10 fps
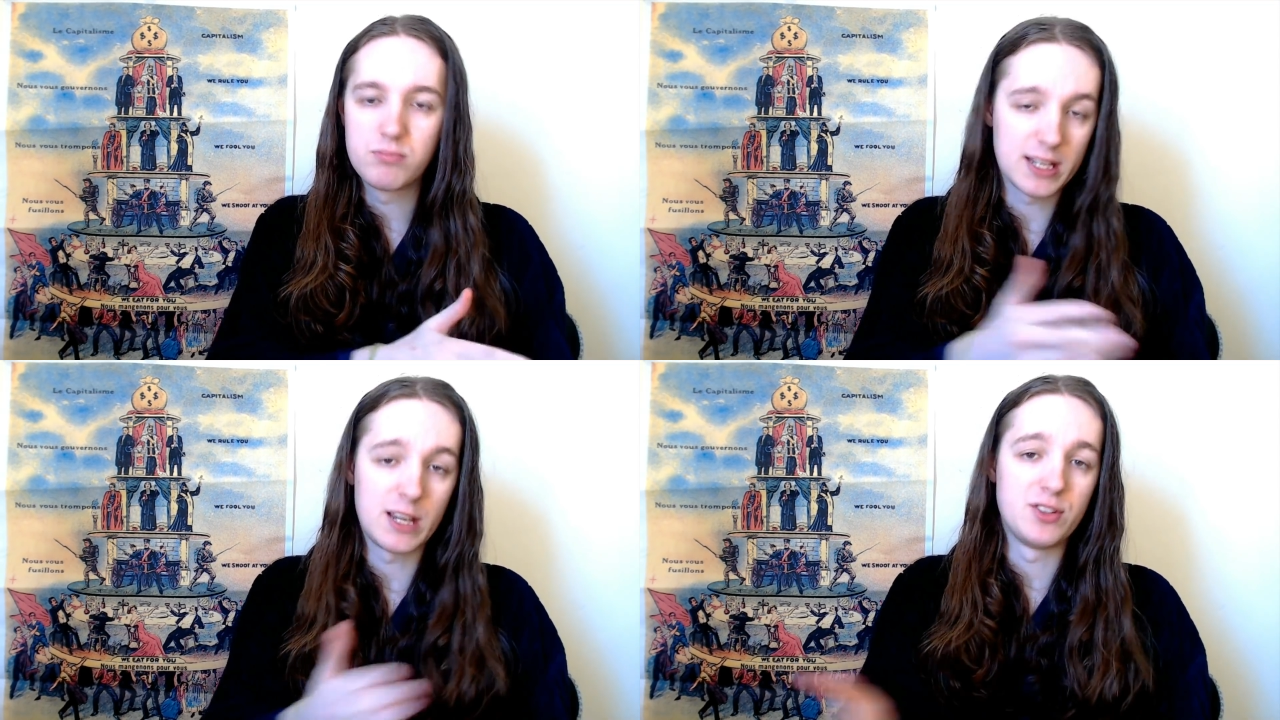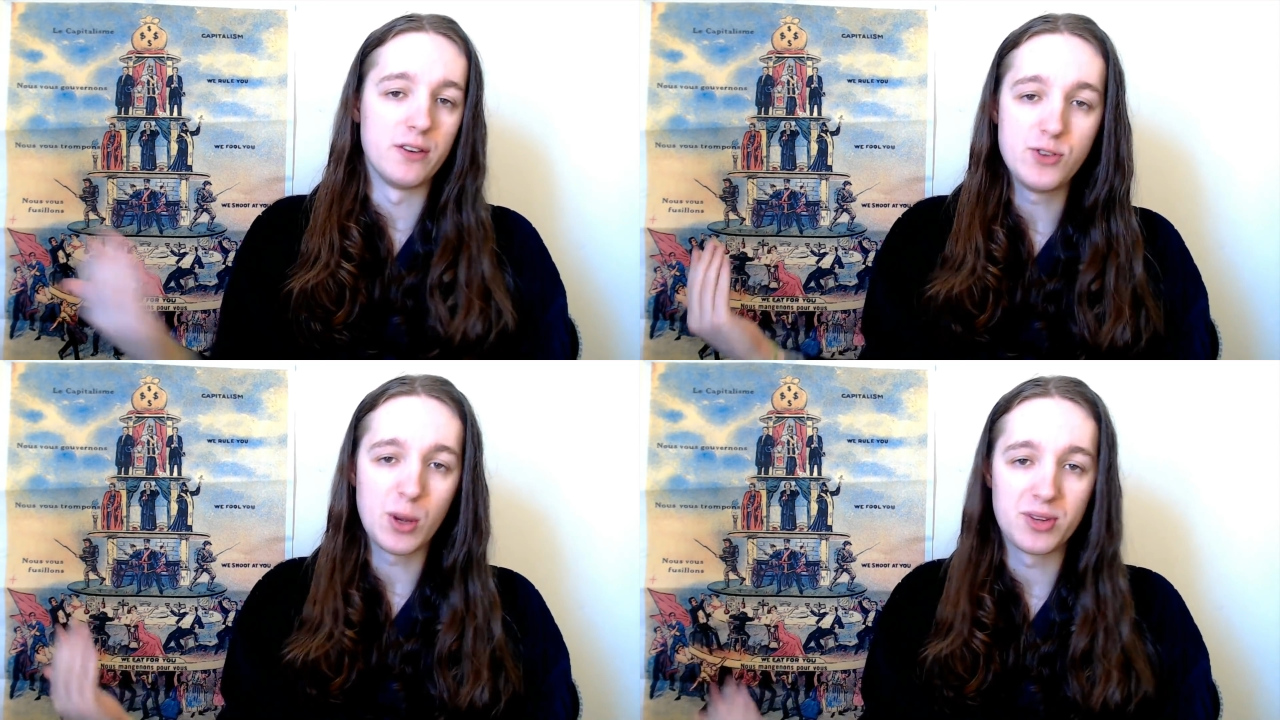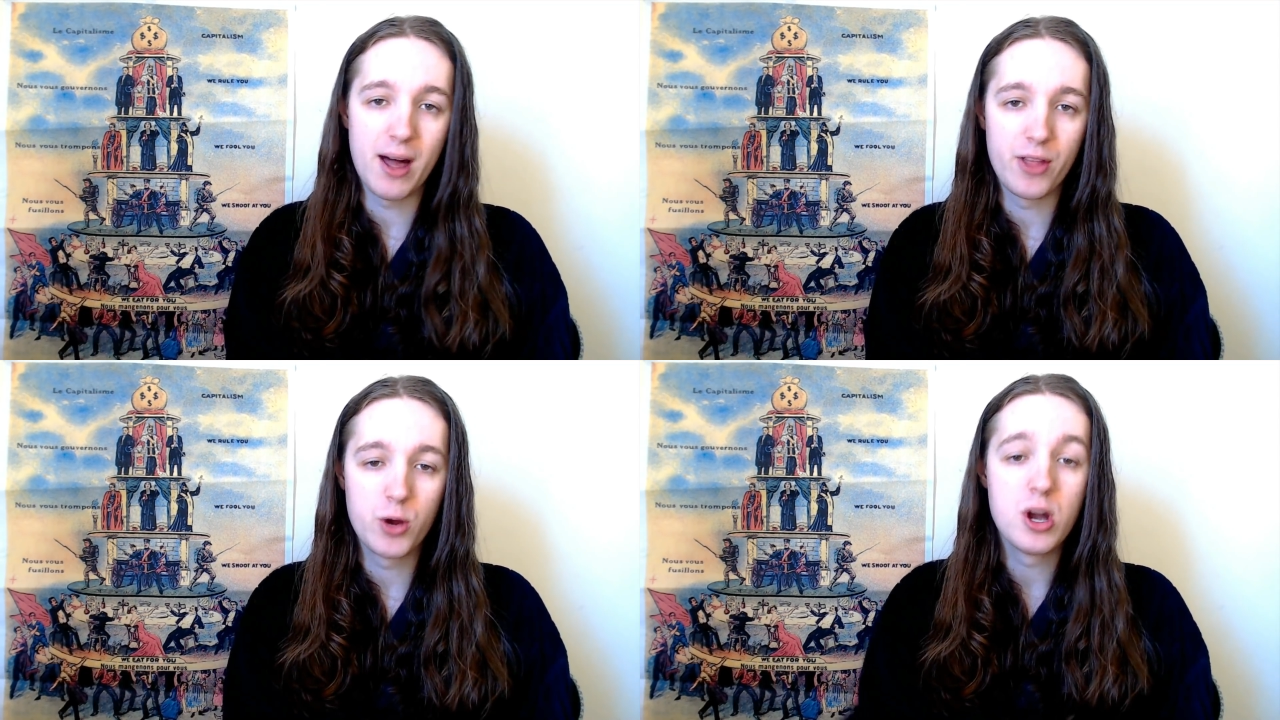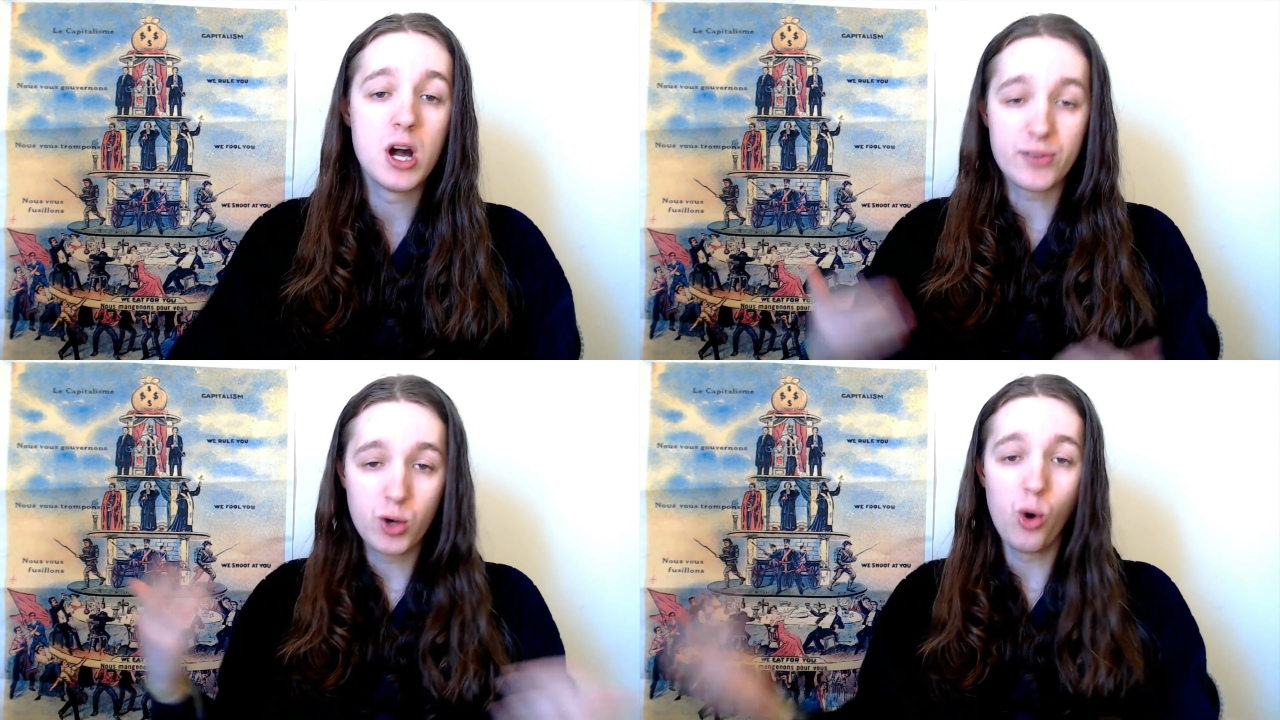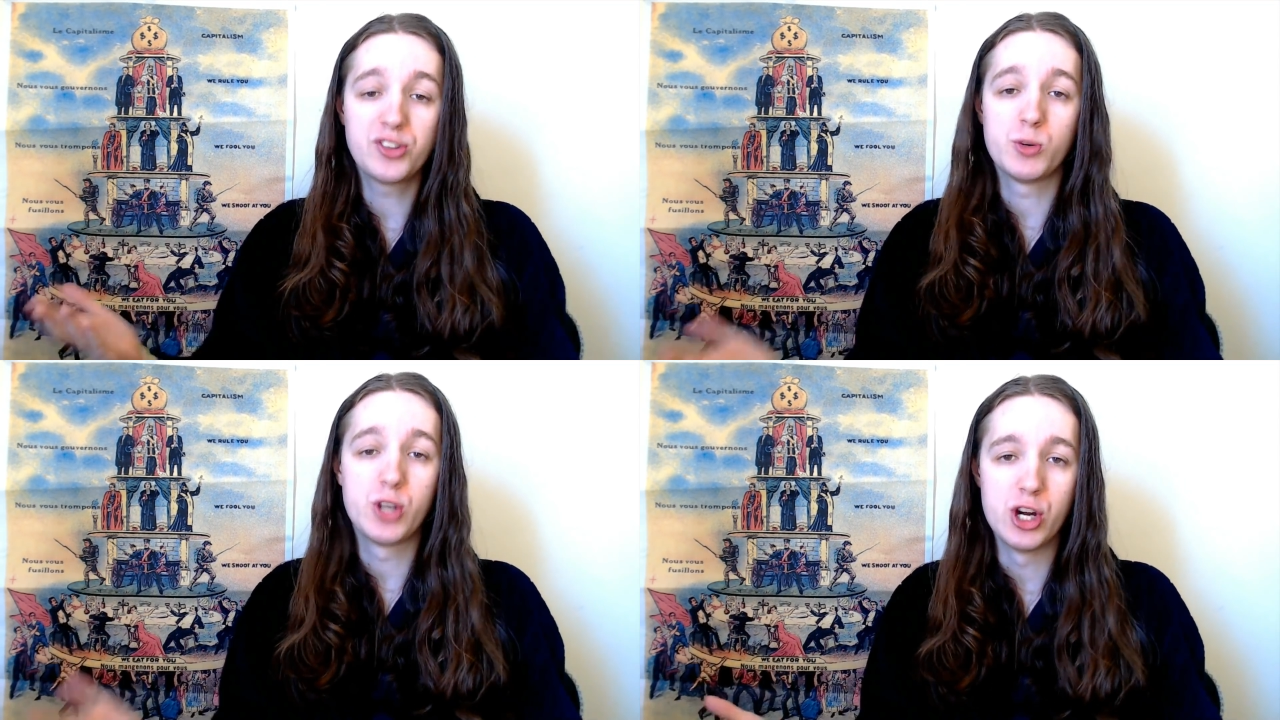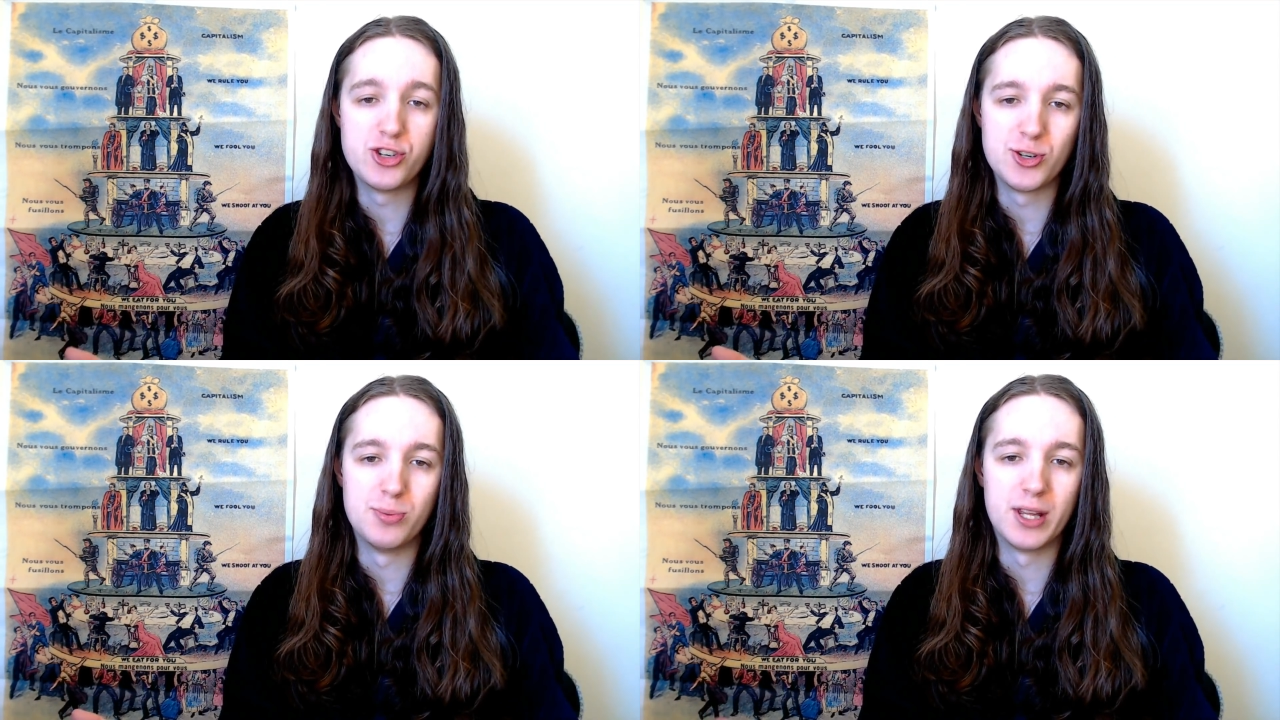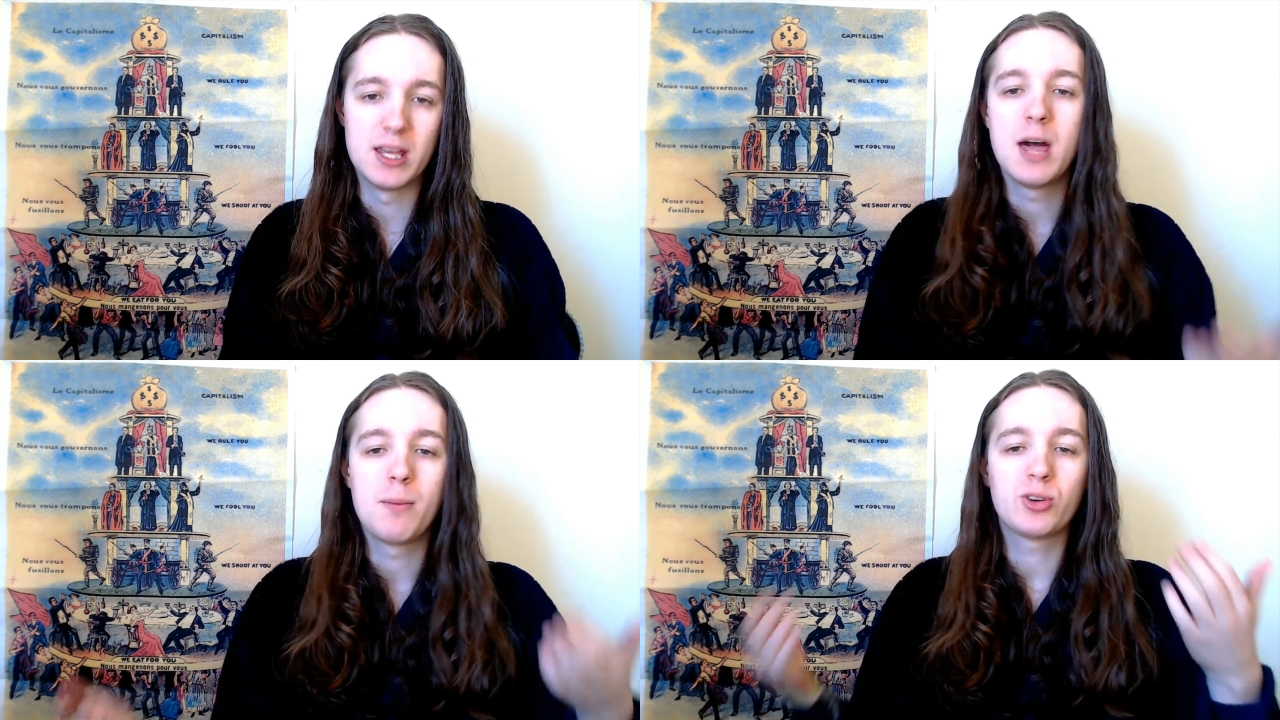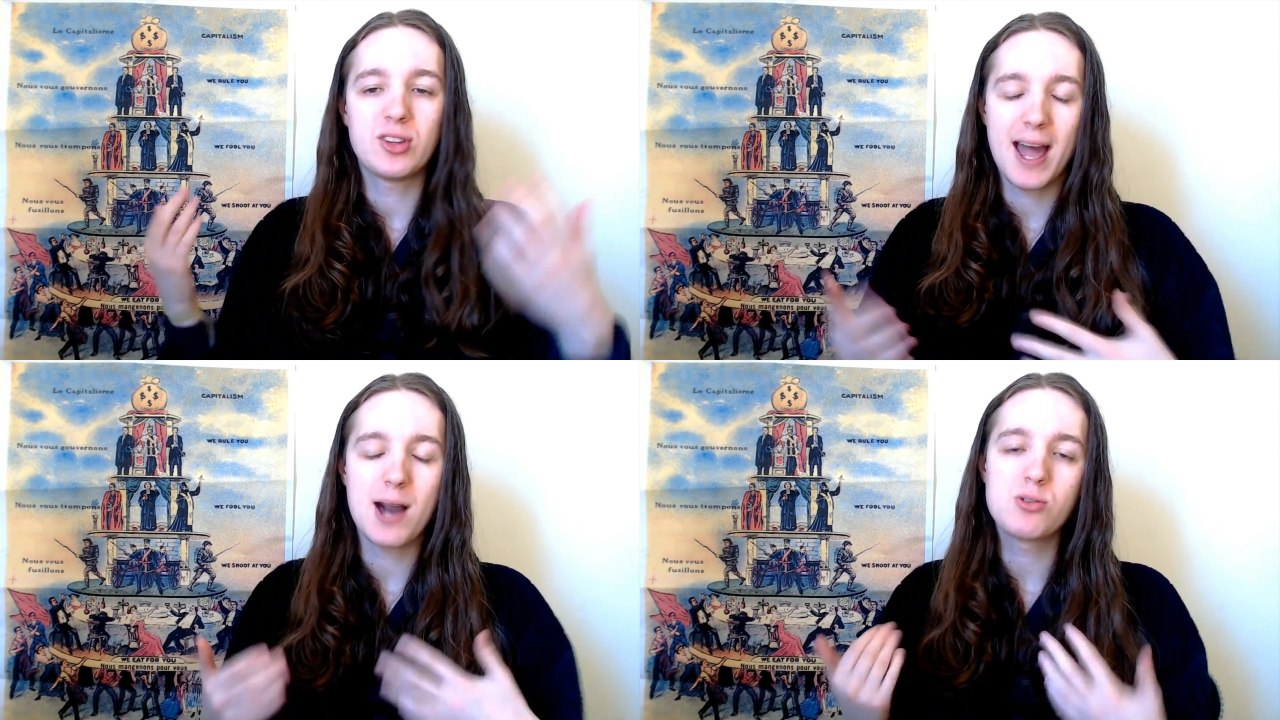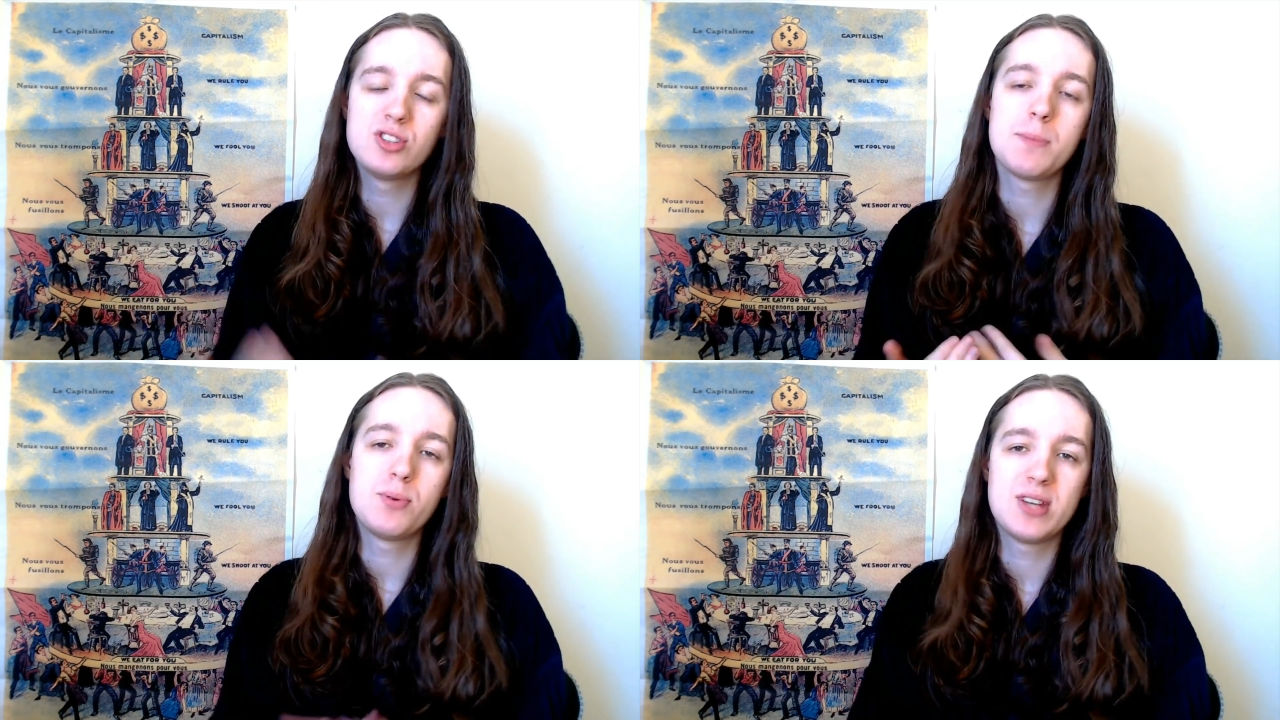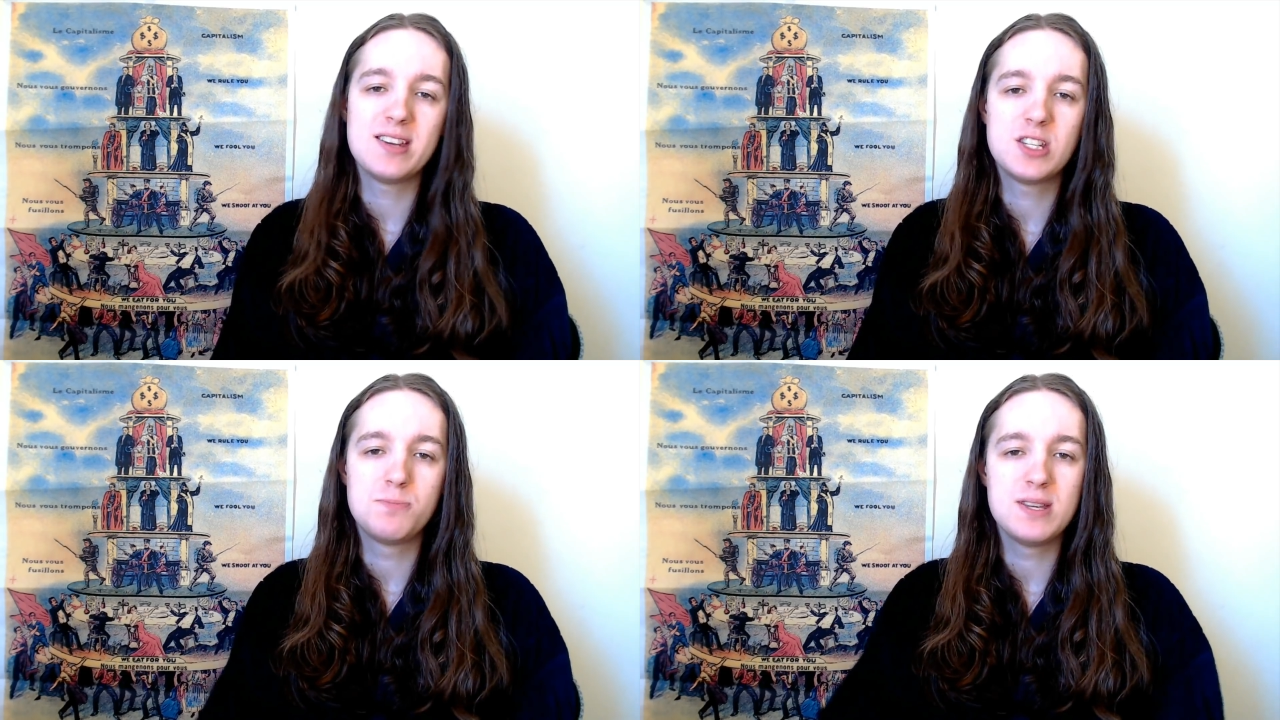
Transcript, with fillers: like I've said a few times now, though, of course it would hurt Jubilee, because then how could they pretend to